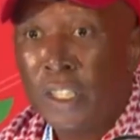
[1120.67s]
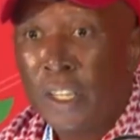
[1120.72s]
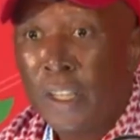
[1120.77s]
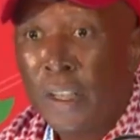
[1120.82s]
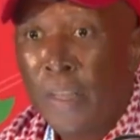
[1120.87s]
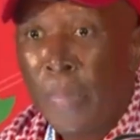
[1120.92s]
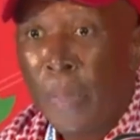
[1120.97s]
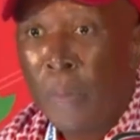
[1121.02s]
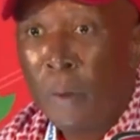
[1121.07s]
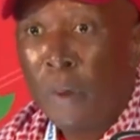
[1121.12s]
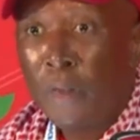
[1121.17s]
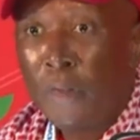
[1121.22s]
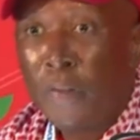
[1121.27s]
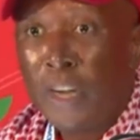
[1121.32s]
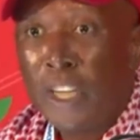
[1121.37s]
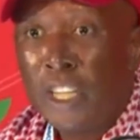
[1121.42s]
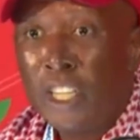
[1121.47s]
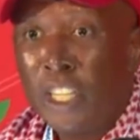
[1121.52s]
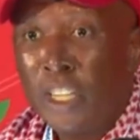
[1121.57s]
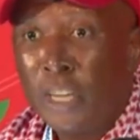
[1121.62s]
the Minister
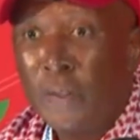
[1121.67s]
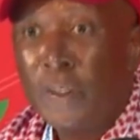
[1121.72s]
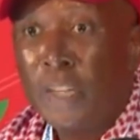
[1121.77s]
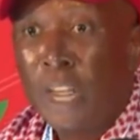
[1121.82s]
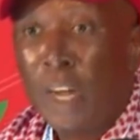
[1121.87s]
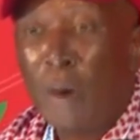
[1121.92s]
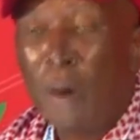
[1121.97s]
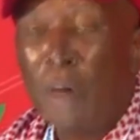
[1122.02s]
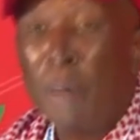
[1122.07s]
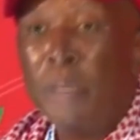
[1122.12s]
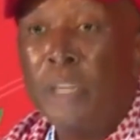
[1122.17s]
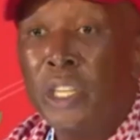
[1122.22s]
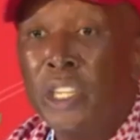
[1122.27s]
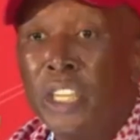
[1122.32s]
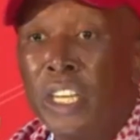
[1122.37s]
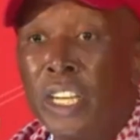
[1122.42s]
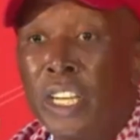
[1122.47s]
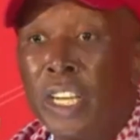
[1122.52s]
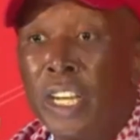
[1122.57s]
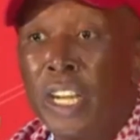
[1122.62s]
of Police,
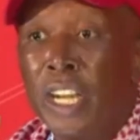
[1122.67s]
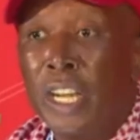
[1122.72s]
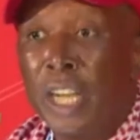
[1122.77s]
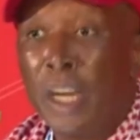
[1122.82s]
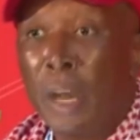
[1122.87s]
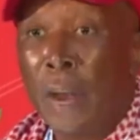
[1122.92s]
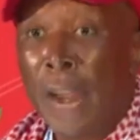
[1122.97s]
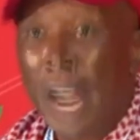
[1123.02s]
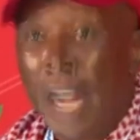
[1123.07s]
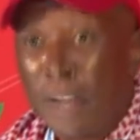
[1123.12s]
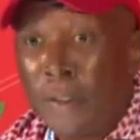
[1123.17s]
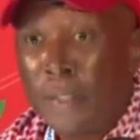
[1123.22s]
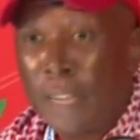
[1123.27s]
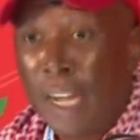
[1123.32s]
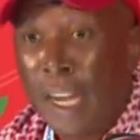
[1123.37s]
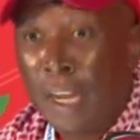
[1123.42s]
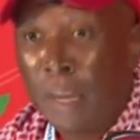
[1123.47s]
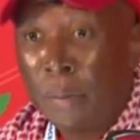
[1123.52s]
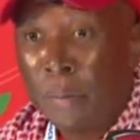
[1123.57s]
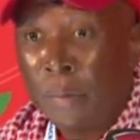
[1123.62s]

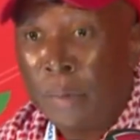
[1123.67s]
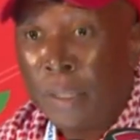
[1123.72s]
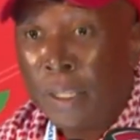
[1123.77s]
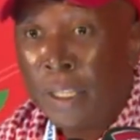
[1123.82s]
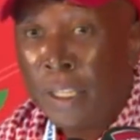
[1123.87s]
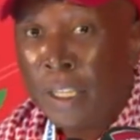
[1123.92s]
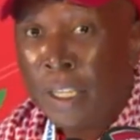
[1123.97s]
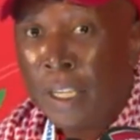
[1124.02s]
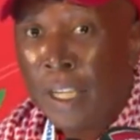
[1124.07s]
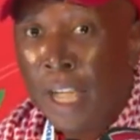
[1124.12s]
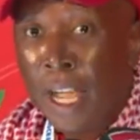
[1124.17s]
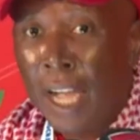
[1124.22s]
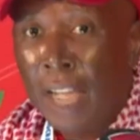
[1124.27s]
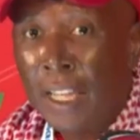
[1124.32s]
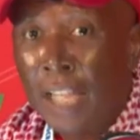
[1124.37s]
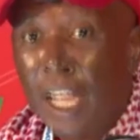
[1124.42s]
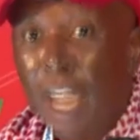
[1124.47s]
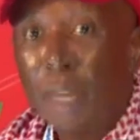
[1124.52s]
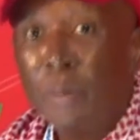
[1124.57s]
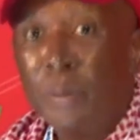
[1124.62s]
taking over from Becky
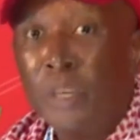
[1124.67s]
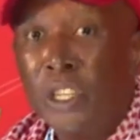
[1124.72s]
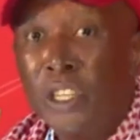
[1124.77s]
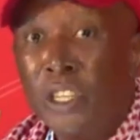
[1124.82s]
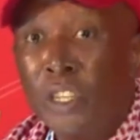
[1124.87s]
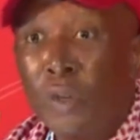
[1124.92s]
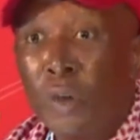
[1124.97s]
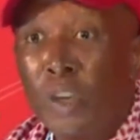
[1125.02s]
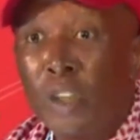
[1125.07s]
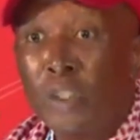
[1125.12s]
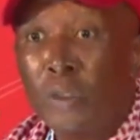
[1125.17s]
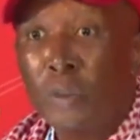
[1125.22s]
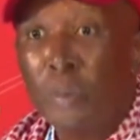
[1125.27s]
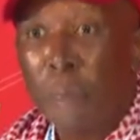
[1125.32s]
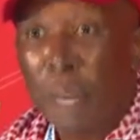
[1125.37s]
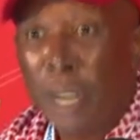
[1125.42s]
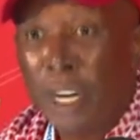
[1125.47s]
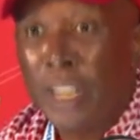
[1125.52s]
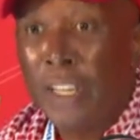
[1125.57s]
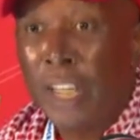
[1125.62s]
Cele, who
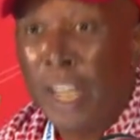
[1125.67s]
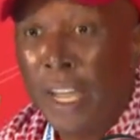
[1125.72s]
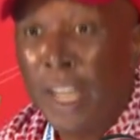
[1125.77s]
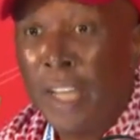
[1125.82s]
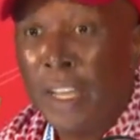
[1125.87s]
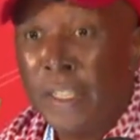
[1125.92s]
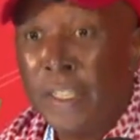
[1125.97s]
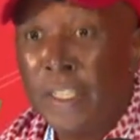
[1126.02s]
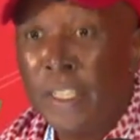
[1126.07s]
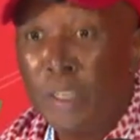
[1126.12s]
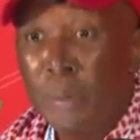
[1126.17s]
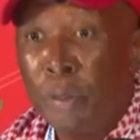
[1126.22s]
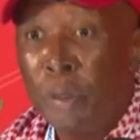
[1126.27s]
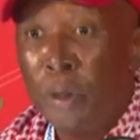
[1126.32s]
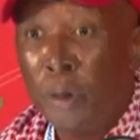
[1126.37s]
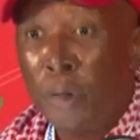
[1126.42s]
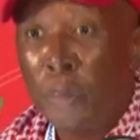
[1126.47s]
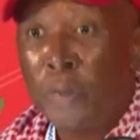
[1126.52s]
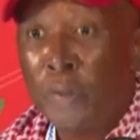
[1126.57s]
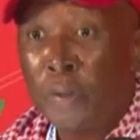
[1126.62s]
has lost his
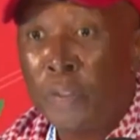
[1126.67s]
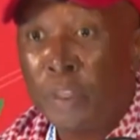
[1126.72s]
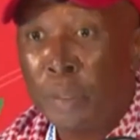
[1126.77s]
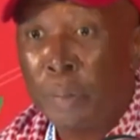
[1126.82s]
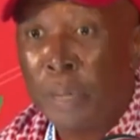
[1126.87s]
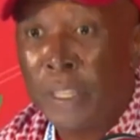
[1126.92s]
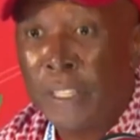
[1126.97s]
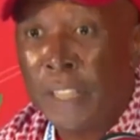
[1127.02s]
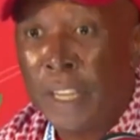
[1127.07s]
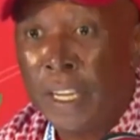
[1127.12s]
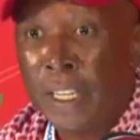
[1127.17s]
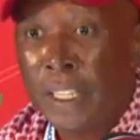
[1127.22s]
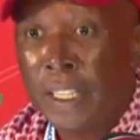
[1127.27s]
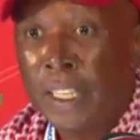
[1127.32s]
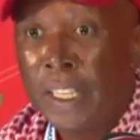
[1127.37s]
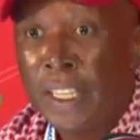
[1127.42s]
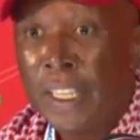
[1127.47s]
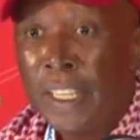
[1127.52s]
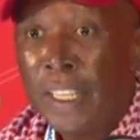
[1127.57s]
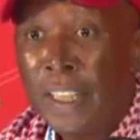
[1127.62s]
parliamentary seat.
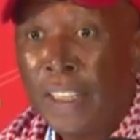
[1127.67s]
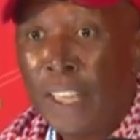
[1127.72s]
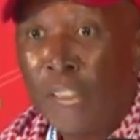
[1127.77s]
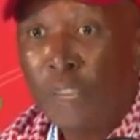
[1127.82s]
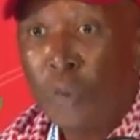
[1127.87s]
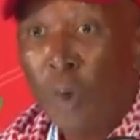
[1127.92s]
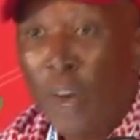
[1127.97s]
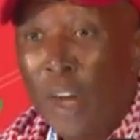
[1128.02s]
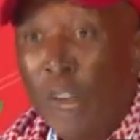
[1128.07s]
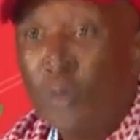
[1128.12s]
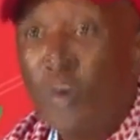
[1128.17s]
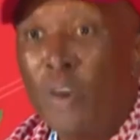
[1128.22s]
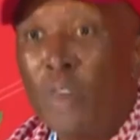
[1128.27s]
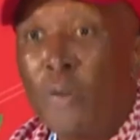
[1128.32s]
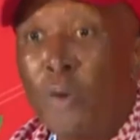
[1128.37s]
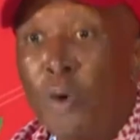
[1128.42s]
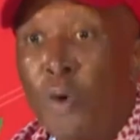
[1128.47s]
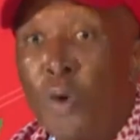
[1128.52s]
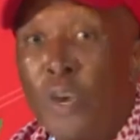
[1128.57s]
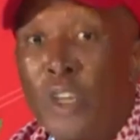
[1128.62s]
And
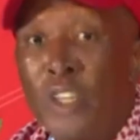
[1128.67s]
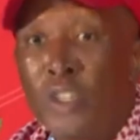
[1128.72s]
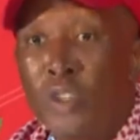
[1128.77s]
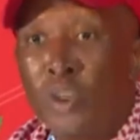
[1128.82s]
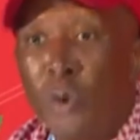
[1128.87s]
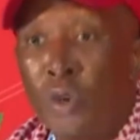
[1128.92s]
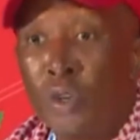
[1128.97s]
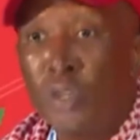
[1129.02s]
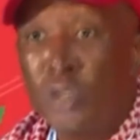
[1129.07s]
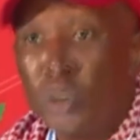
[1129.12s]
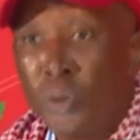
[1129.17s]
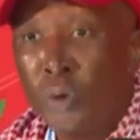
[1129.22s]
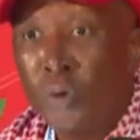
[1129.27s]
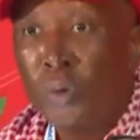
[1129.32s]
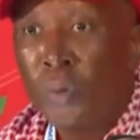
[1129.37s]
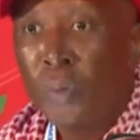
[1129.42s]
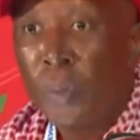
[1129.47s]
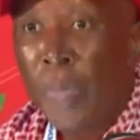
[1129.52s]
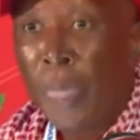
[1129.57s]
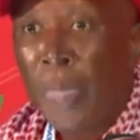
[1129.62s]
I'm
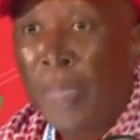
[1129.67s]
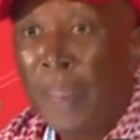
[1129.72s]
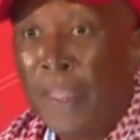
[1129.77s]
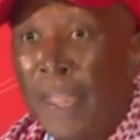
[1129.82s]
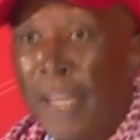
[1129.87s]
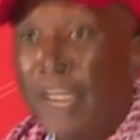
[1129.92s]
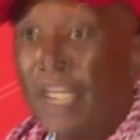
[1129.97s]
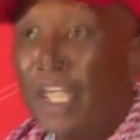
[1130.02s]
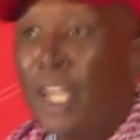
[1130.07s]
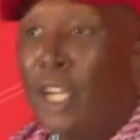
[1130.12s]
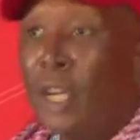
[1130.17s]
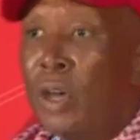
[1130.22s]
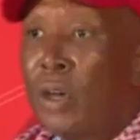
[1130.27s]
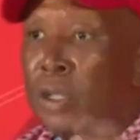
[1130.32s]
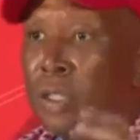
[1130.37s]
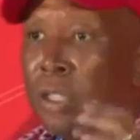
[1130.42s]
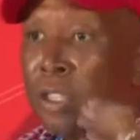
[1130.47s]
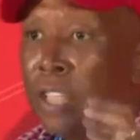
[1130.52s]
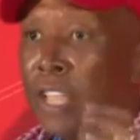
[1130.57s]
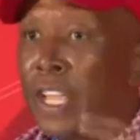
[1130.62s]
merely
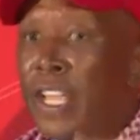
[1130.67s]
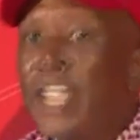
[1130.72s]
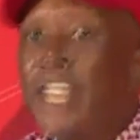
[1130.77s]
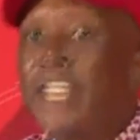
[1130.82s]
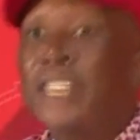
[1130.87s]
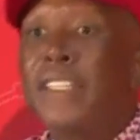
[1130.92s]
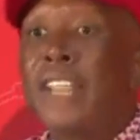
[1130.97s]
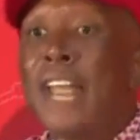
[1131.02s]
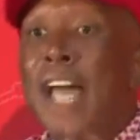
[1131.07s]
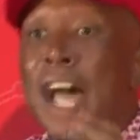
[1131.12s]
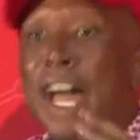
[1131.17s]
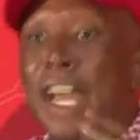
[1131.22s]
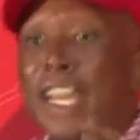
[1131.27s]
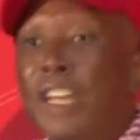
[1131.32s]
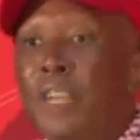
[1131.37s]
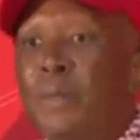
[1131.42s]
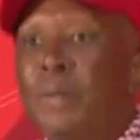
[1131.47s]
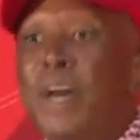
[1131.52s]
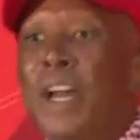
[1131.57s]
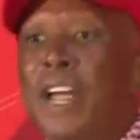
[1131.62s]
spitballing here.
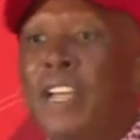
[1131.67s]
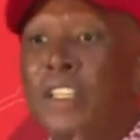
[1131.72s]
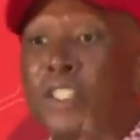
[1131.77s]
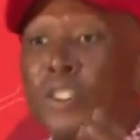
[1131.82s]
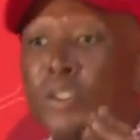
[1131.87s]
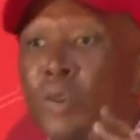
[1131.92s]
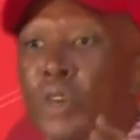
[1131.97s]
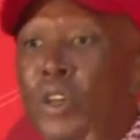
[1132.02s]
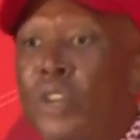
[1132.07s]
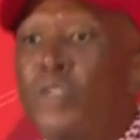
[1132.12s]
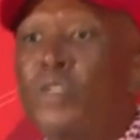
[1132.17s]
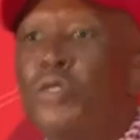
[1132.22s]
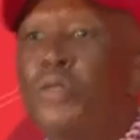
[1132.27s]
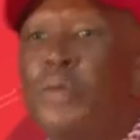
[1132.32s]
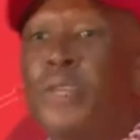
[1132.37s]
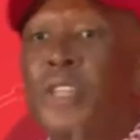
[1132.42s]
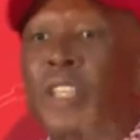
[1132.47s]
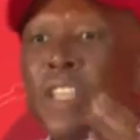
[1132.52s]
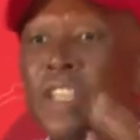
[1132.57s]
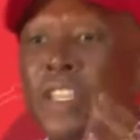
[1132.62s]
The
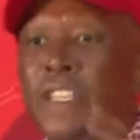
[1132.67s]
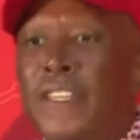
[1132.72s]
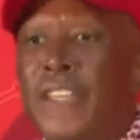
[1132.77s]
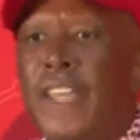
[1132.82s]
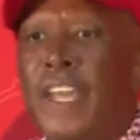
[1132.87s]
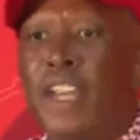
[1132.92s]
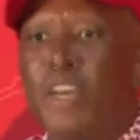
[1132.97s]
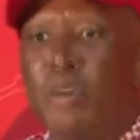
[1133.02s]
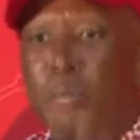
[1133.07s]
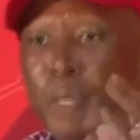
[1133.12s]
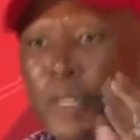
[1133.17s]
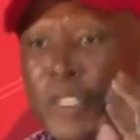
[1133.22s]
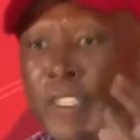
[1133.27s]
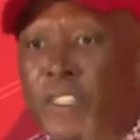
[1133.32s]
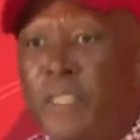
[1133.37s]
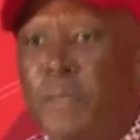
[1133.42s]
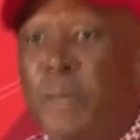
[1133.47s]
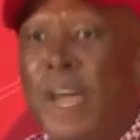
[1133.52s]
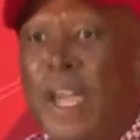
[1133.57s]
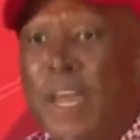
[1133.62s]

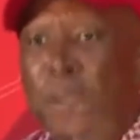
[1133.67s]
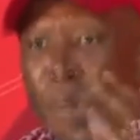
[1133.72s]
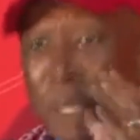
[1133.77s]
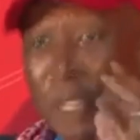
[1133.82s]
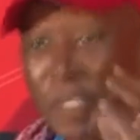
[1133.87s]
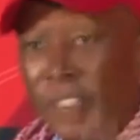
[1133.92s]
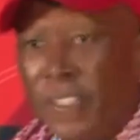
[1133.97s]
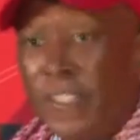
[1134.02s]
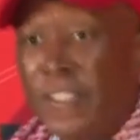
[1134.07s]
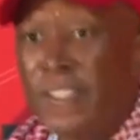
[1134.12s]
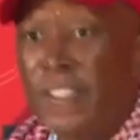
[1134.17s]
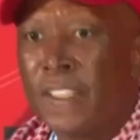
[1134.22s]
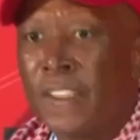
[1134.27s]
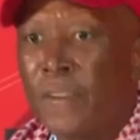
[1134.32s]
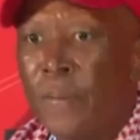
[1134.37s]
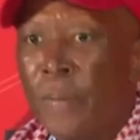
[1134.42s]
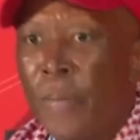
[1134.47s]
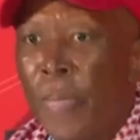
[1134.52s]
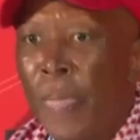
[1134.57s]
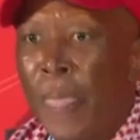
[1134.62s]
PA, we
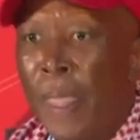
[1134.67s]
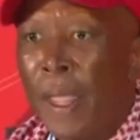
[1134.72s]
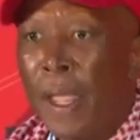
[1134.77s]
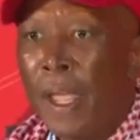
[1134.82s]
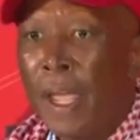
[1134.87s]
might